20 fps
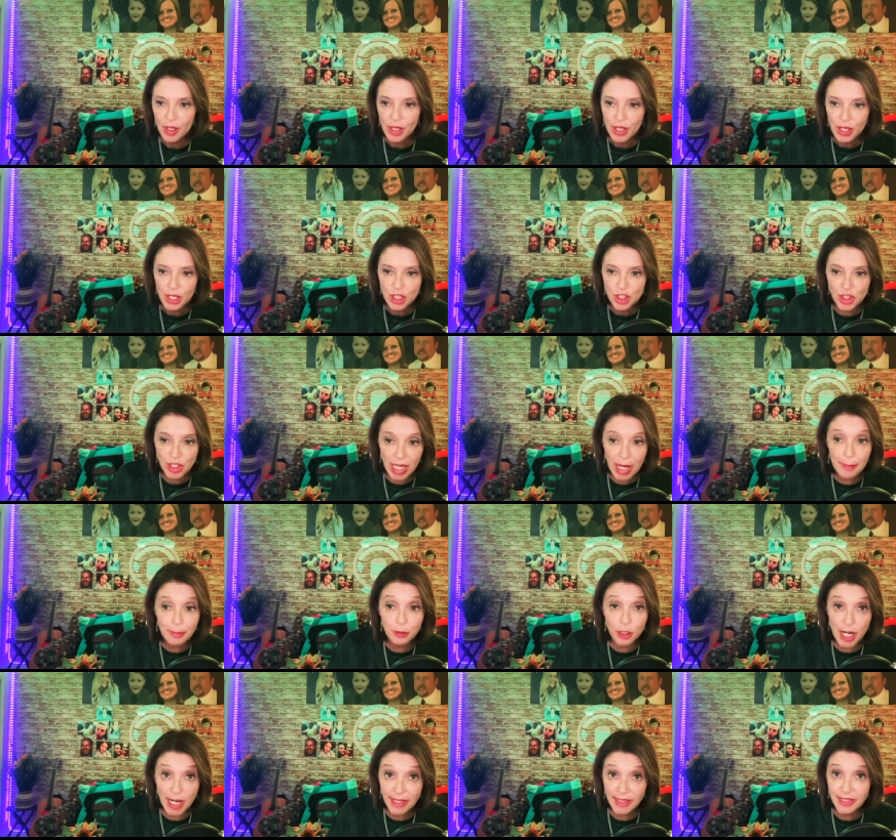She got
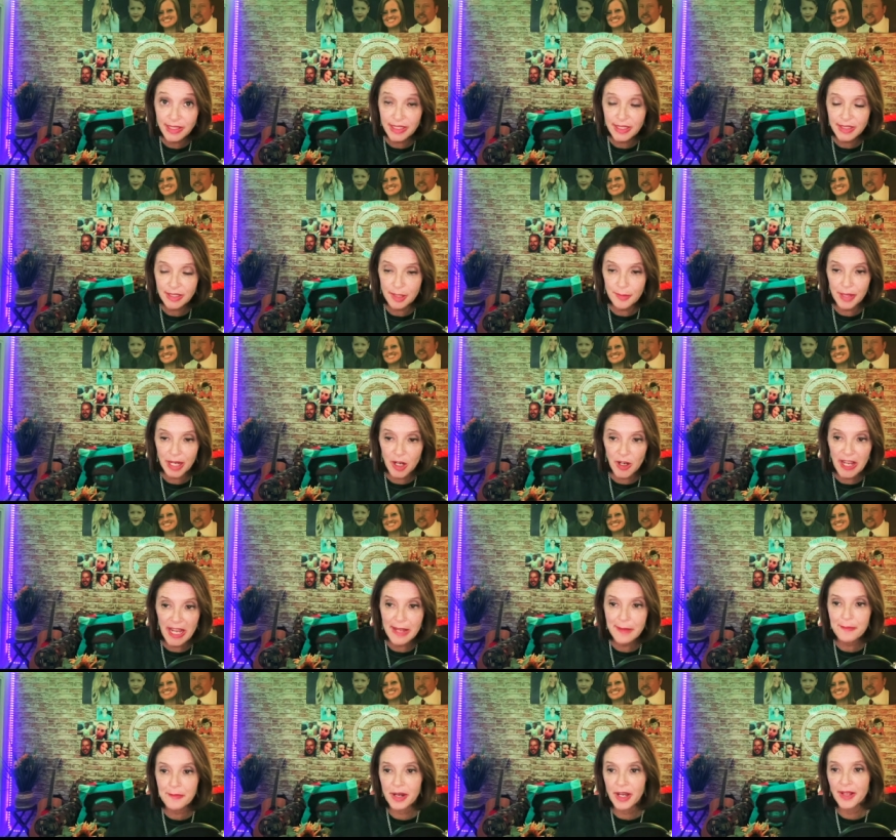pregnant about
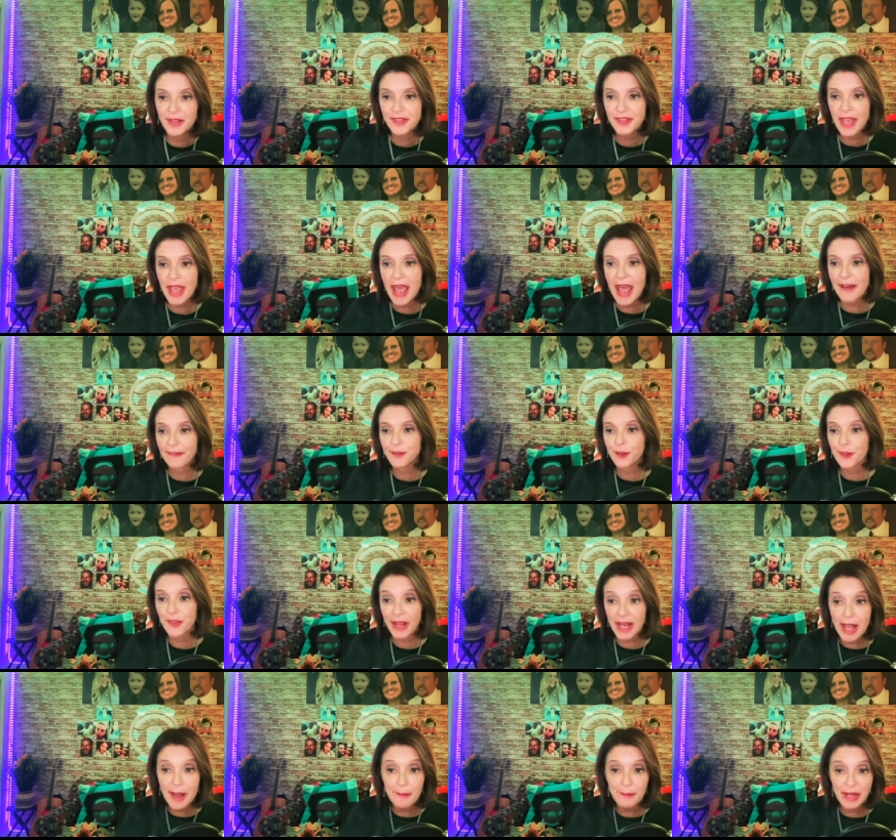eight months after they
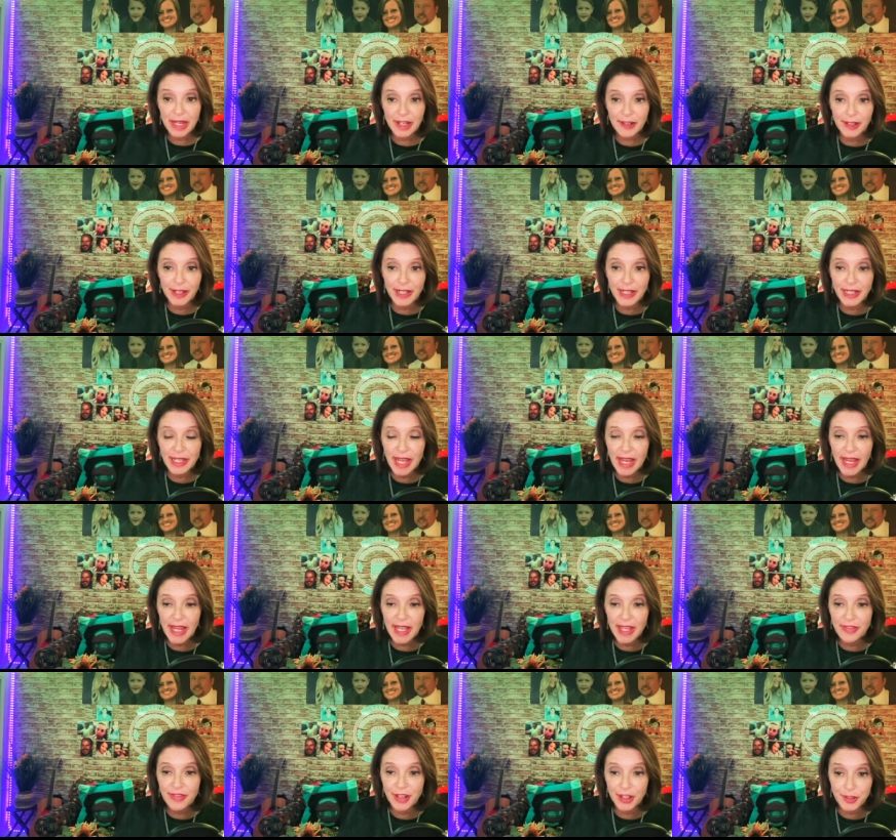got married,
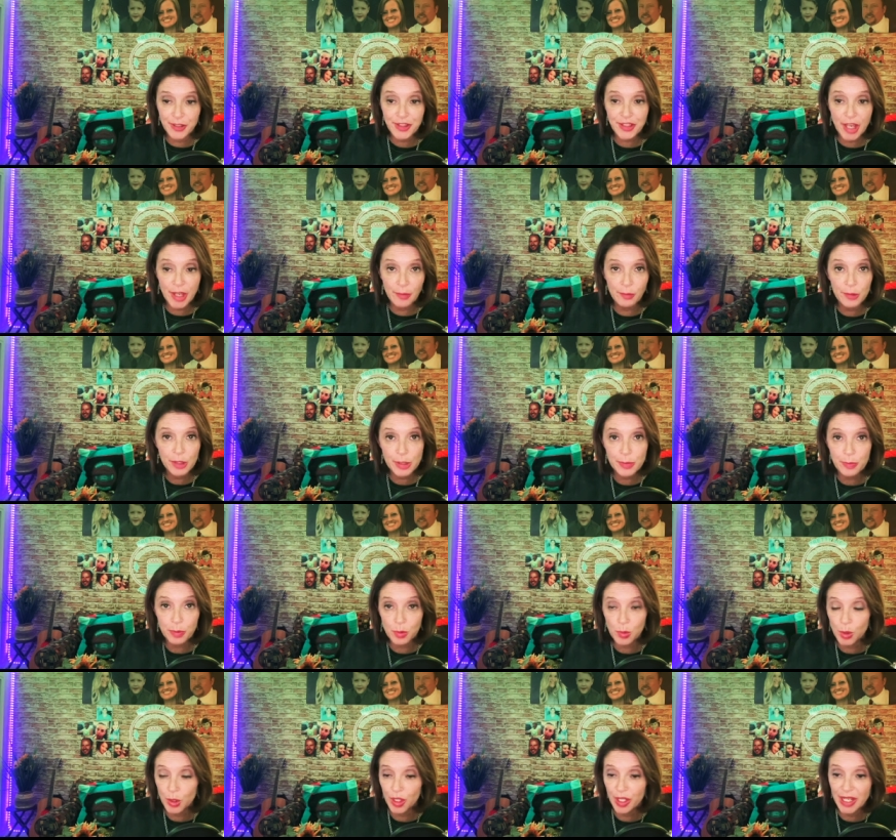and their son was
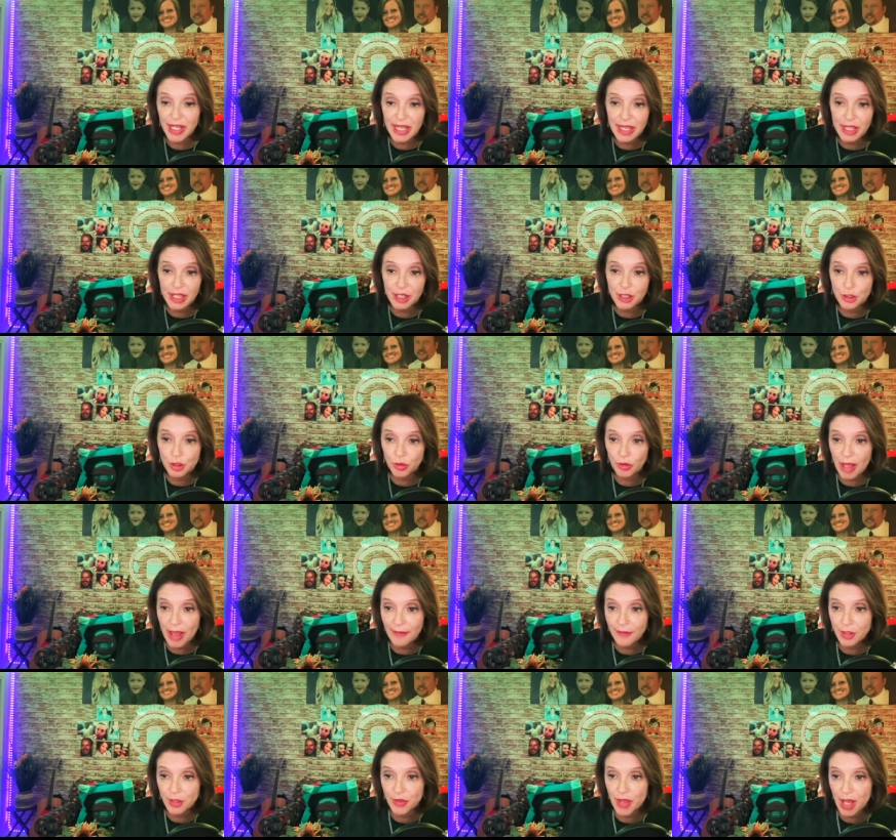born in July of
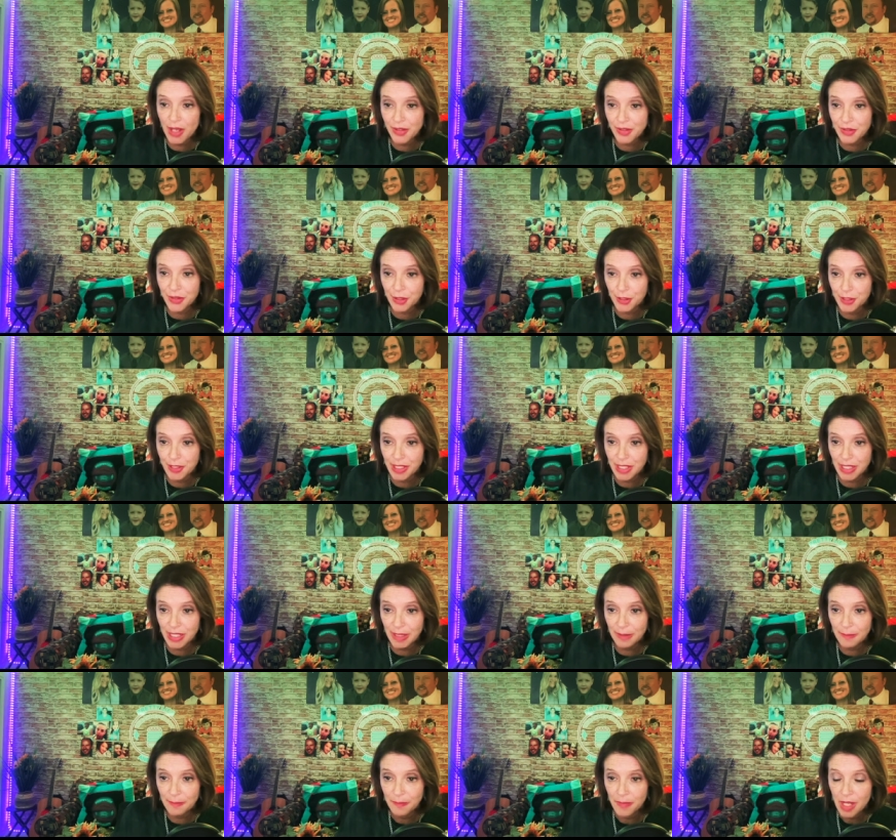
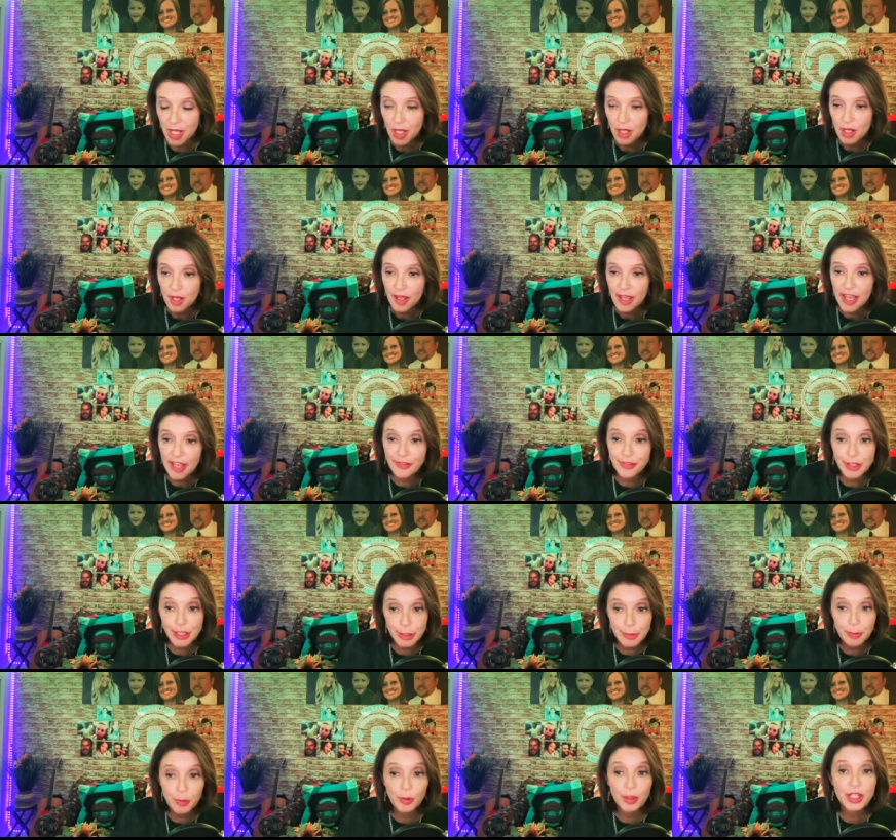2013. At this
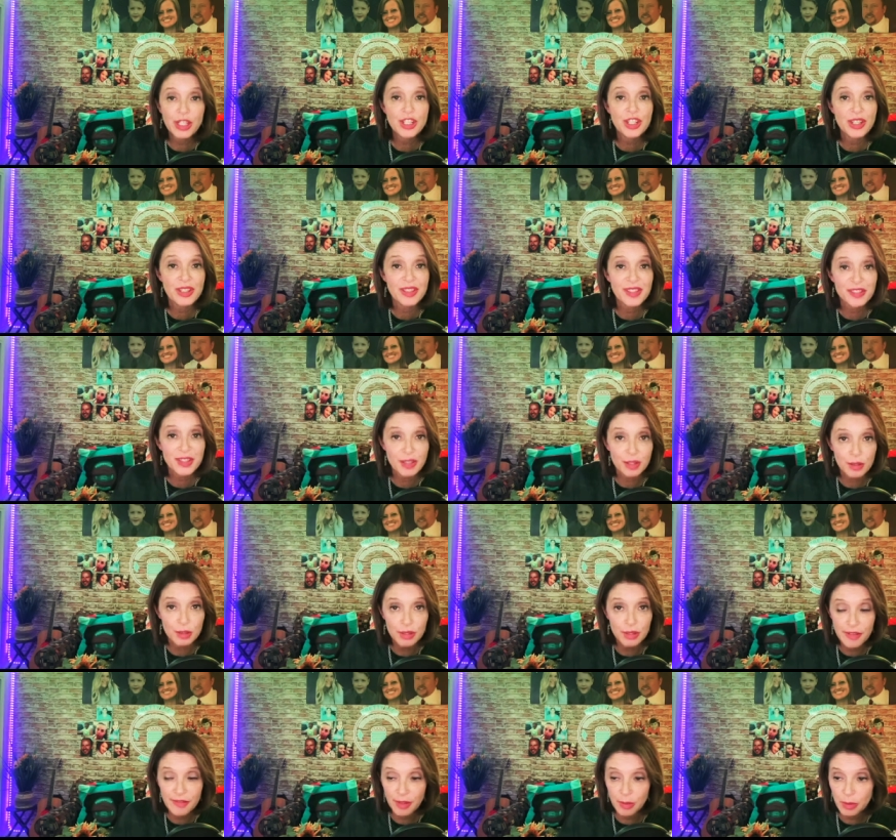point, she's still
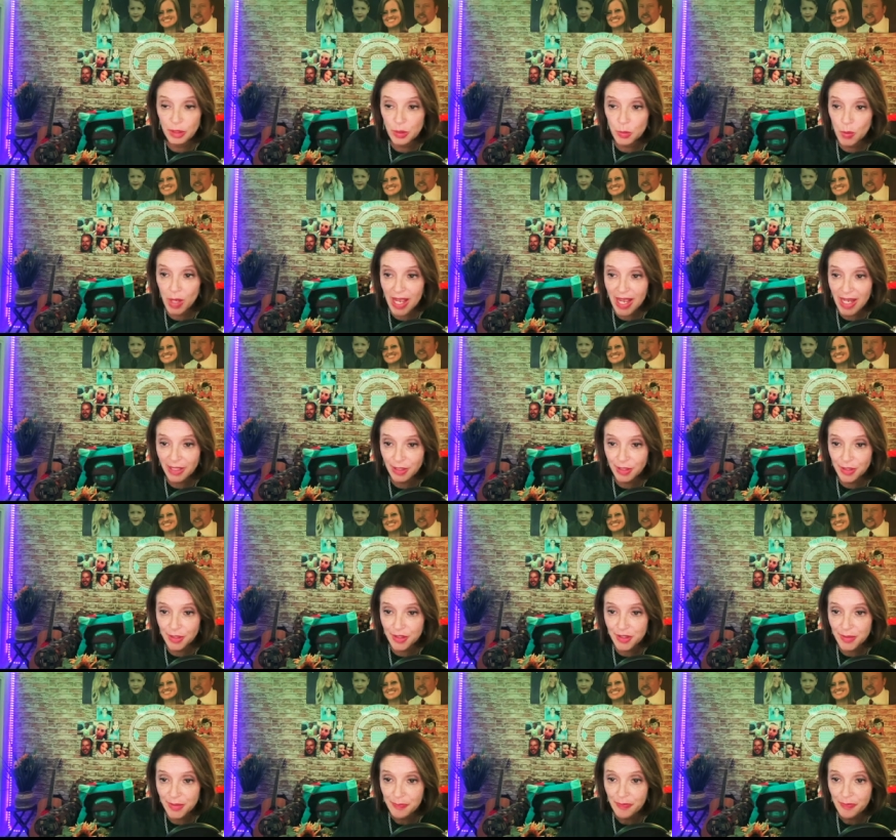living with the Wagners.